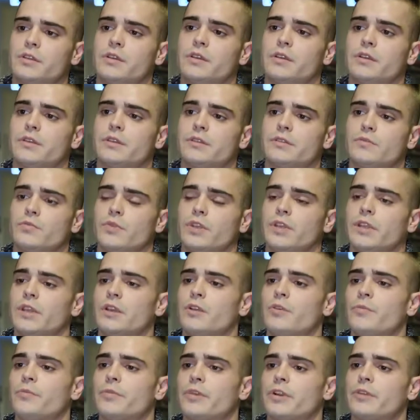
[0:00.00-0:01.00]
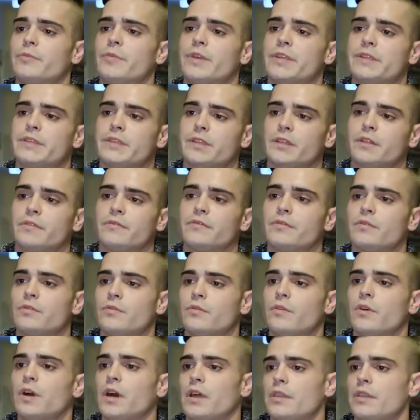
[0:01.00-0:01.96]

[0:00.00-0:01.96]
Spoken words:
because when I compare myself to